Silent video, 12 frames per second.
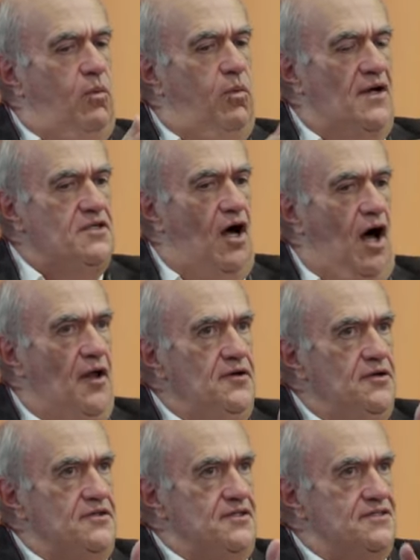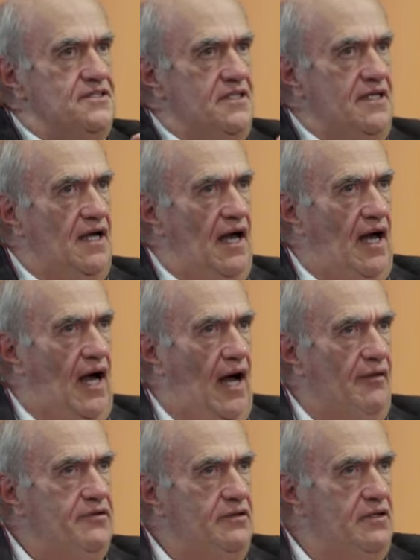what's under the city,
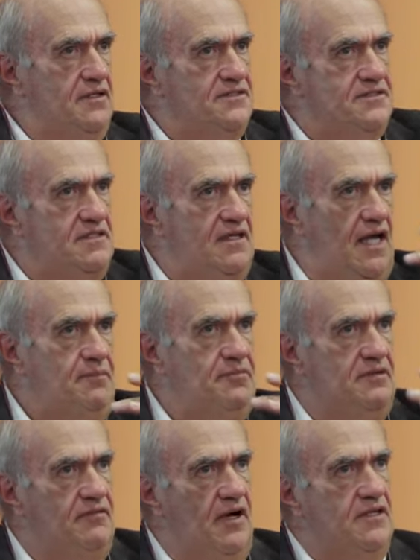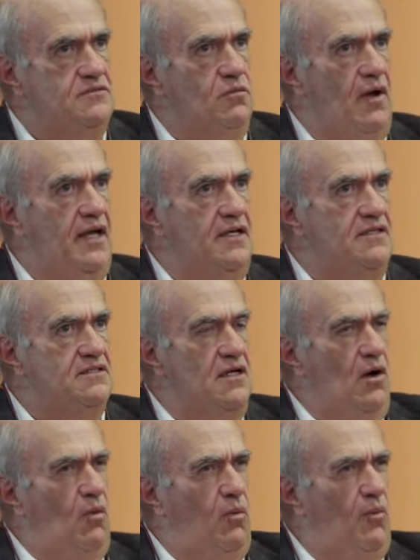how you could escape in various ways,
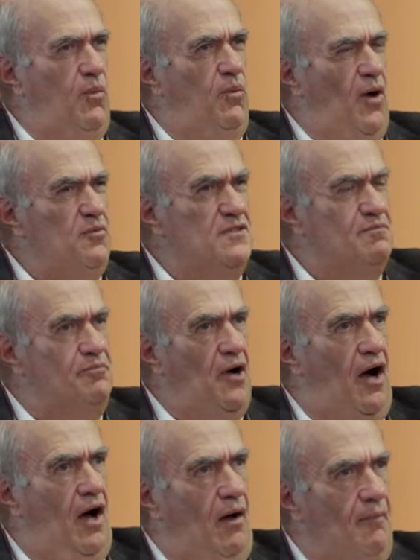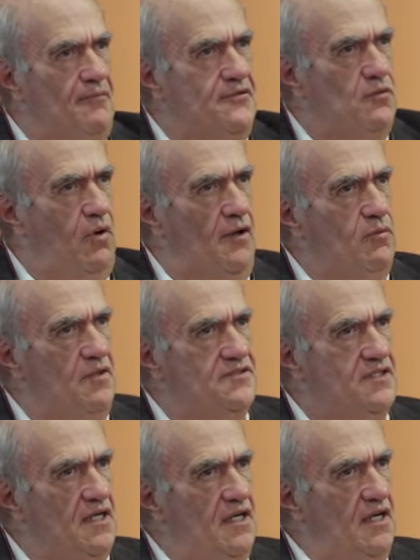what was bombed, what
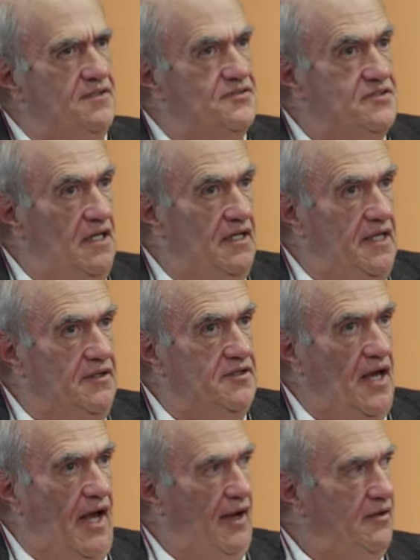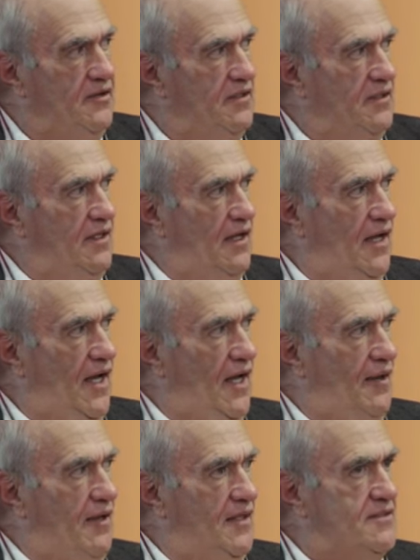was still intact.
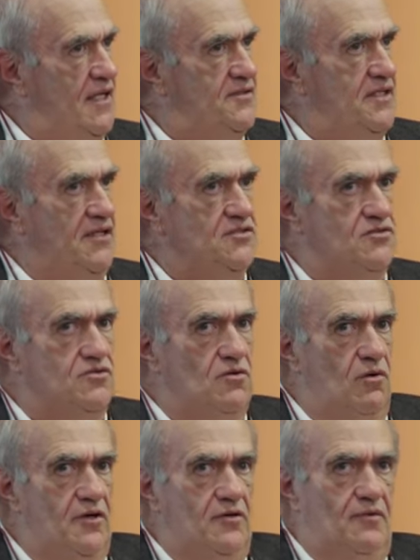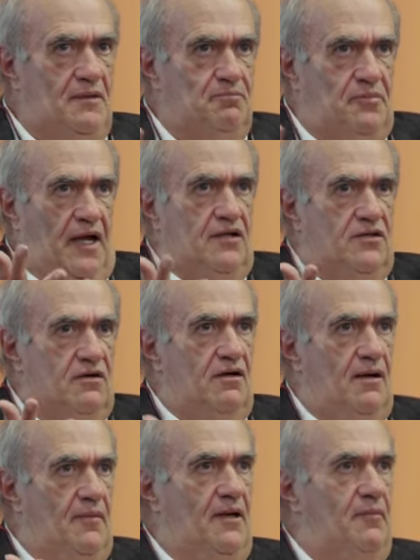Uh, it's, it's an extraordinary
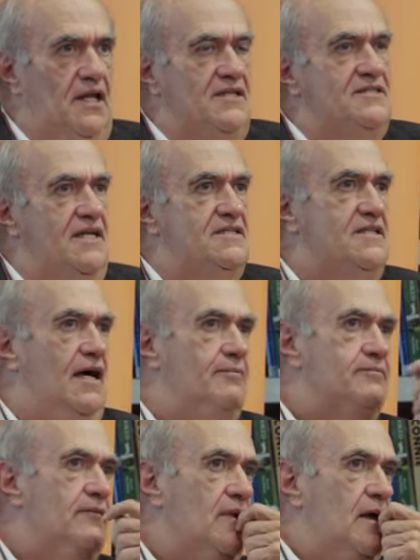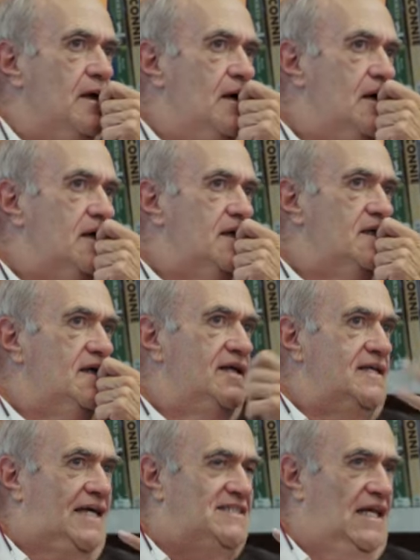picture. I mean, I mean it's, it's, um,
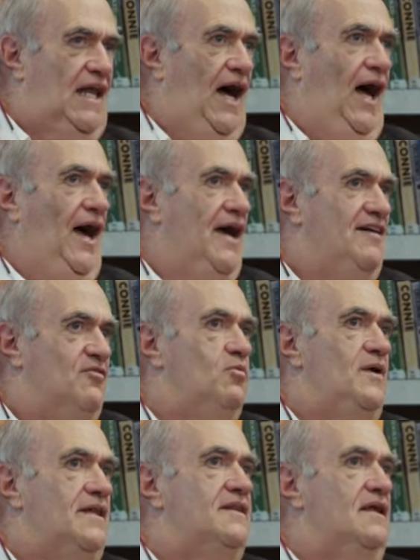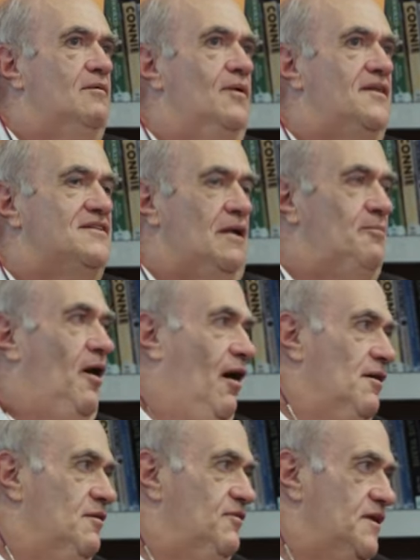it, it's alive with, with
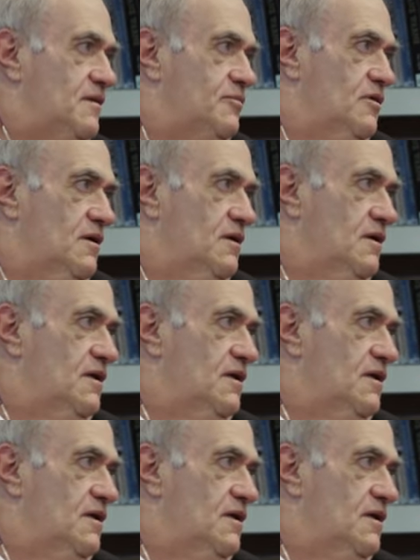topography, the book.